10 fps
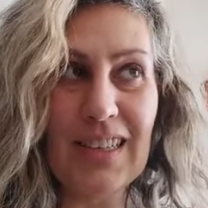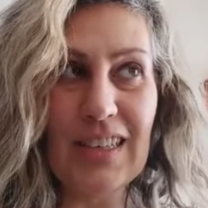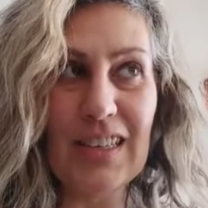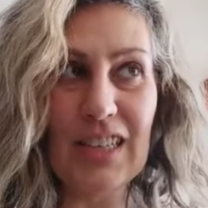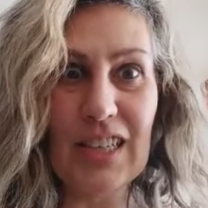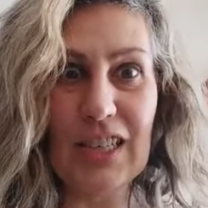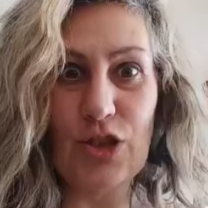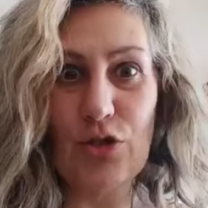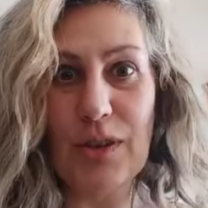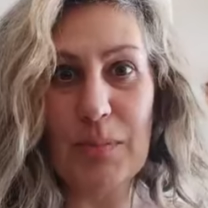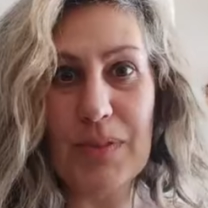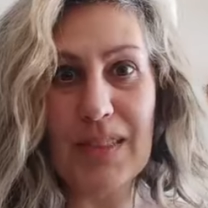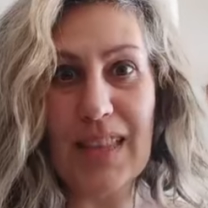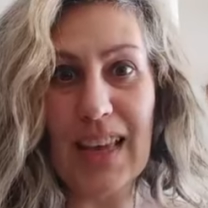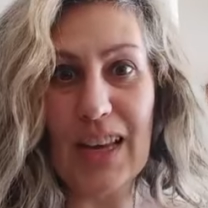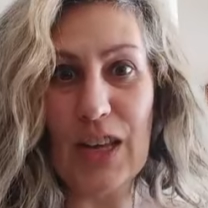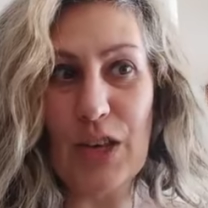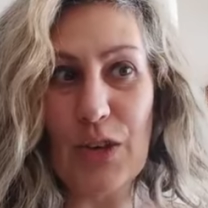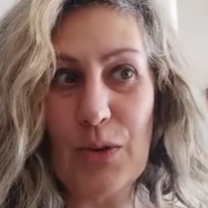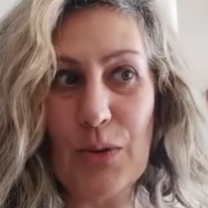to trips that
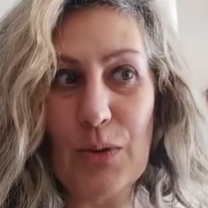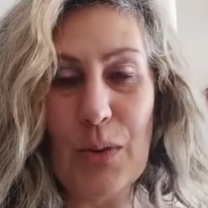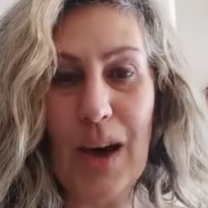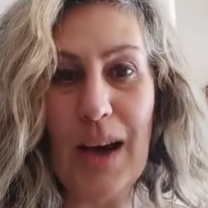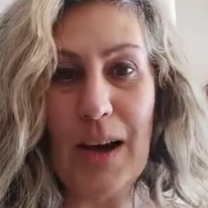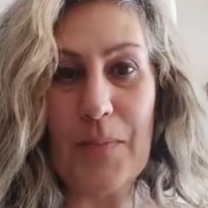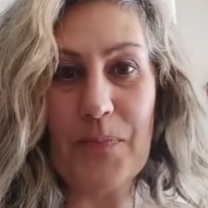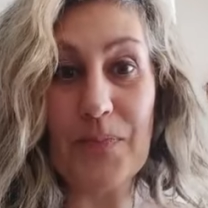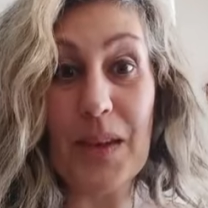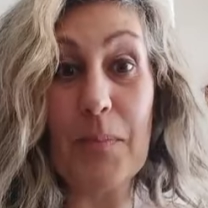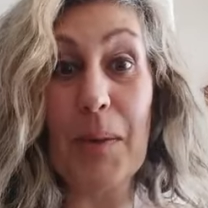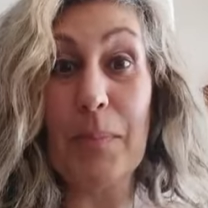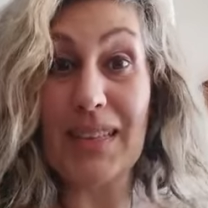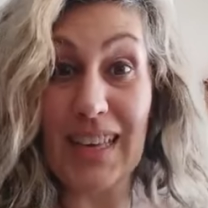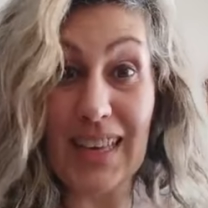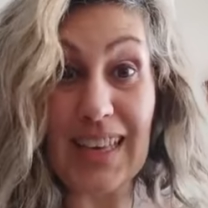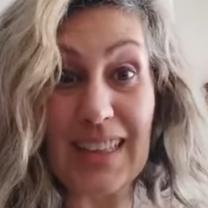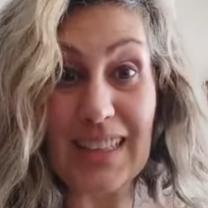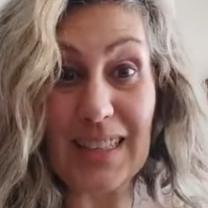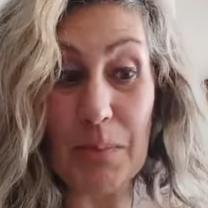you might be taking
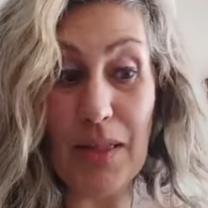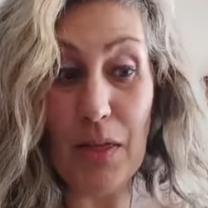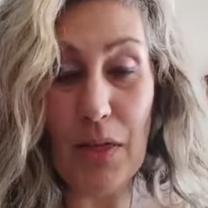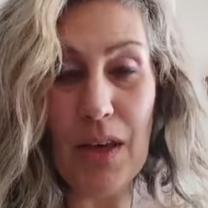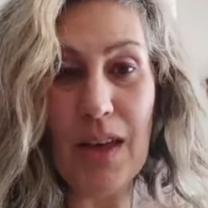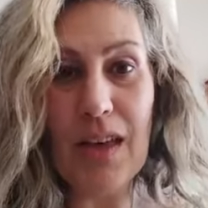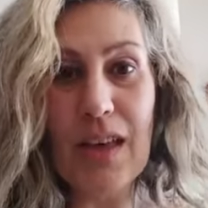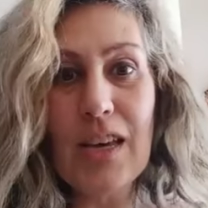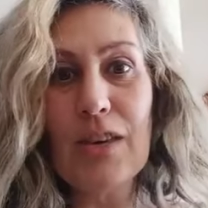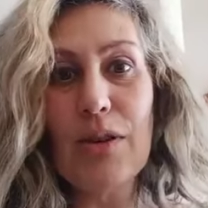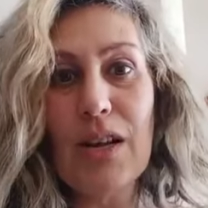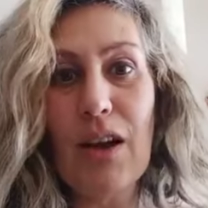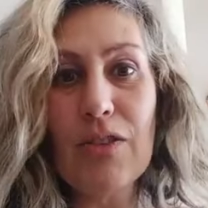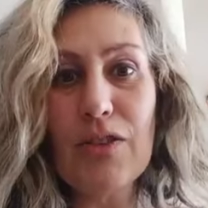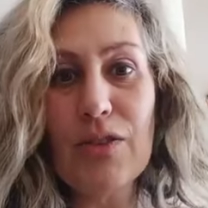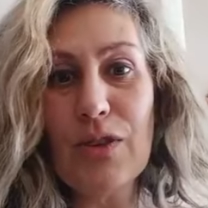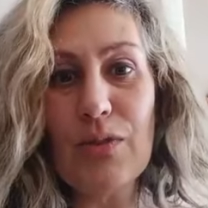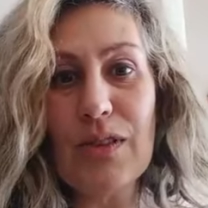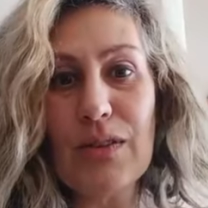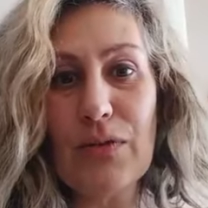this month. You can also
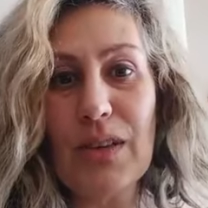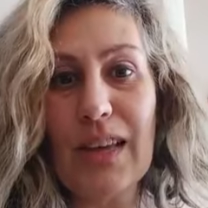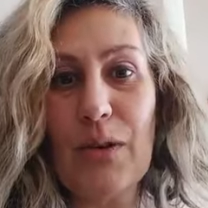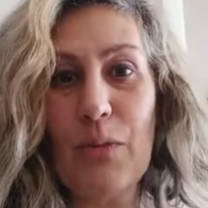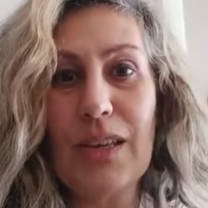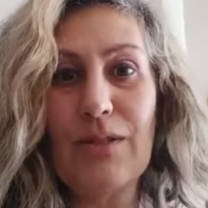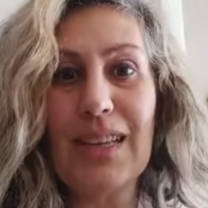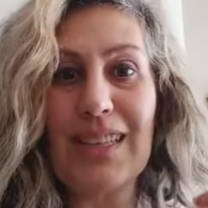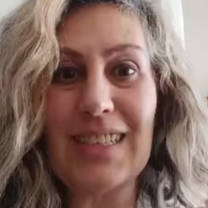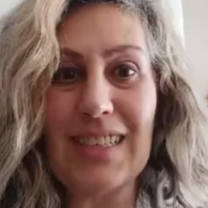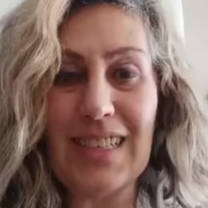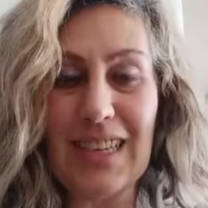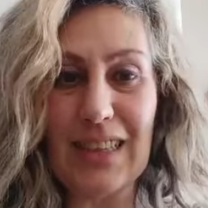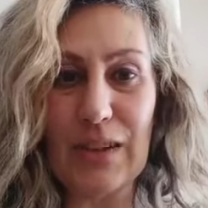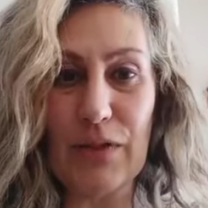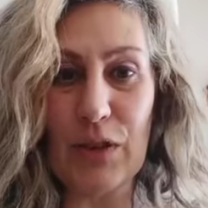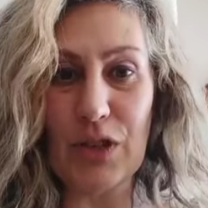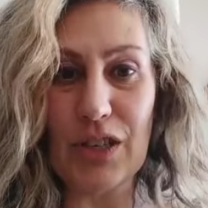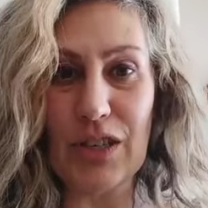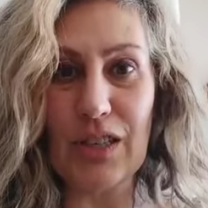use it for like what you'd like to see in the
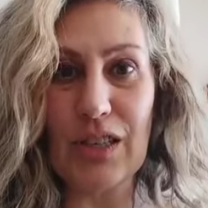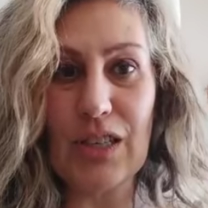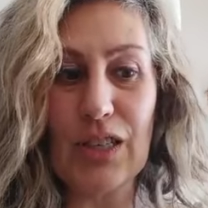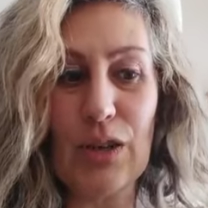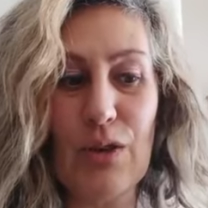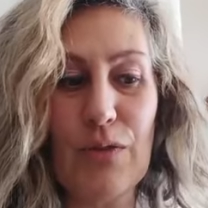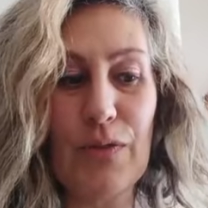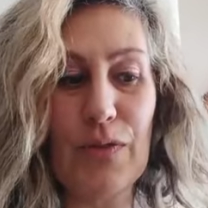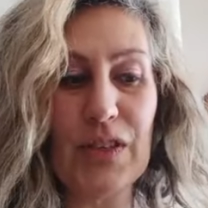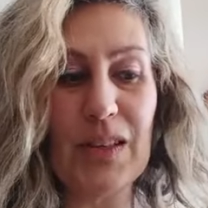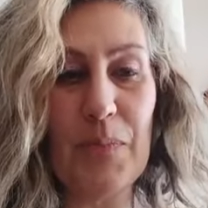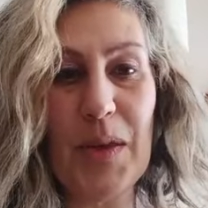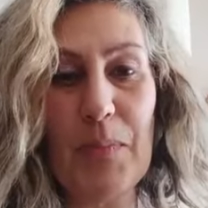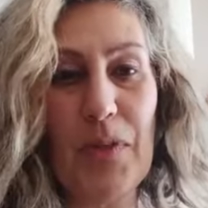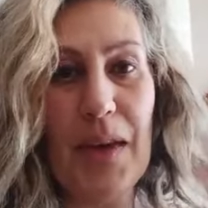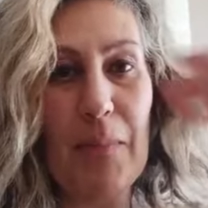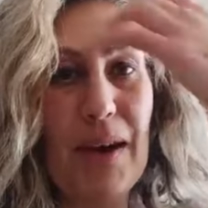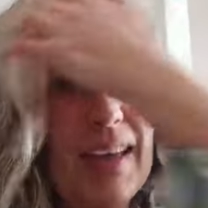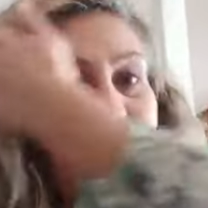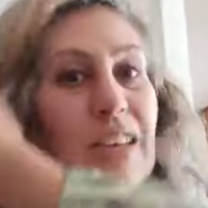future. So for some people, they
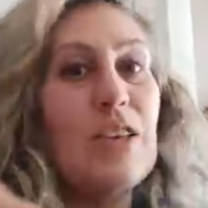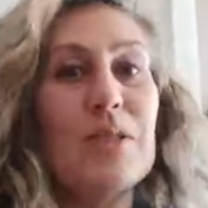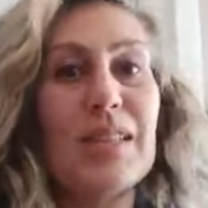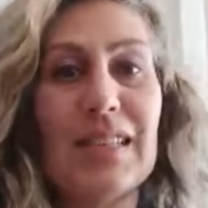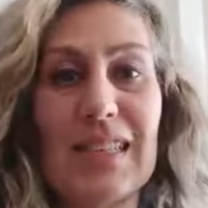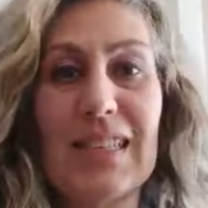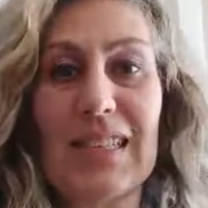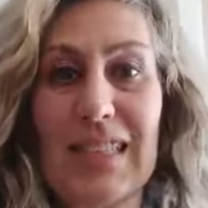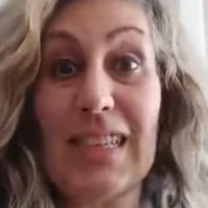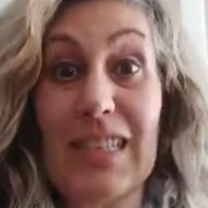might use this because it says